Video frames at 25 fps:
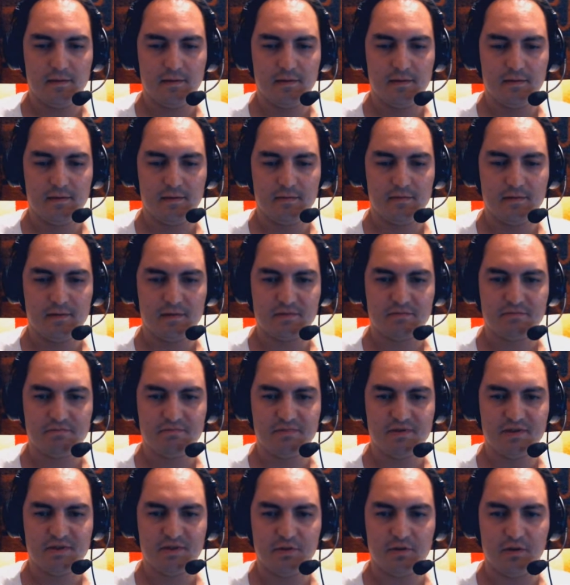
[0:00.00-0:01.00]
Well,
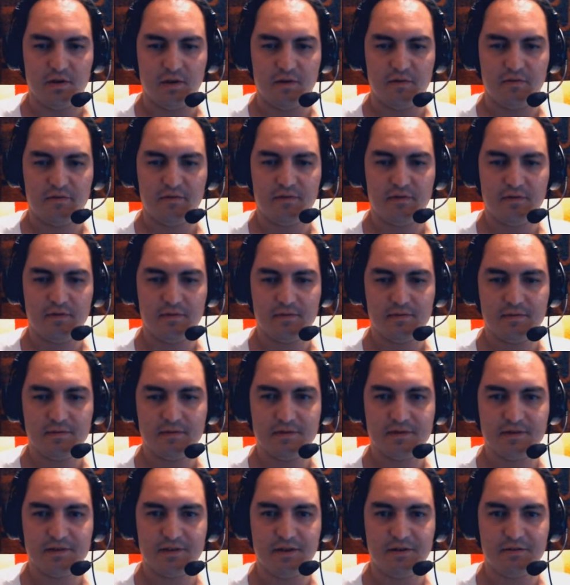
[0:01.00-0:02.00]
sort of.
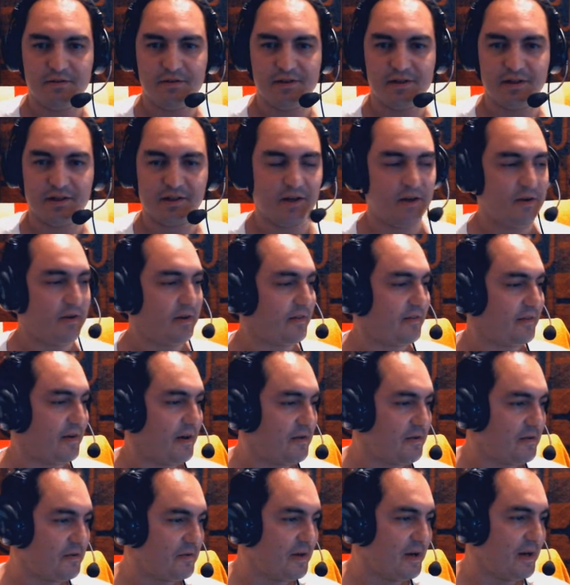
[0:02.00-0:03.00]
Not really going
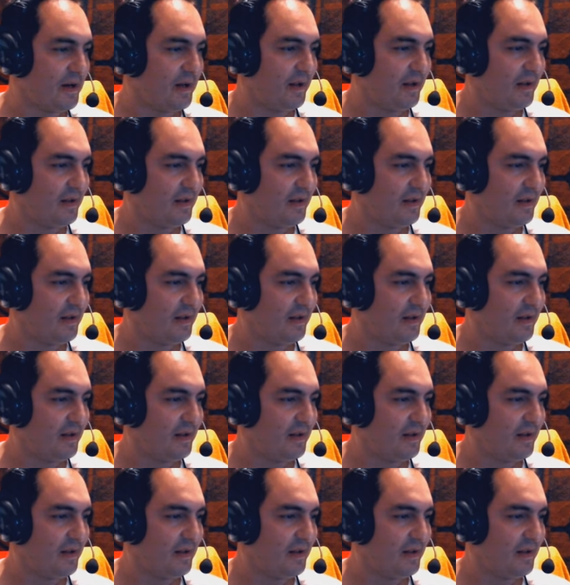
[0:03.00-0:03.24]
very well.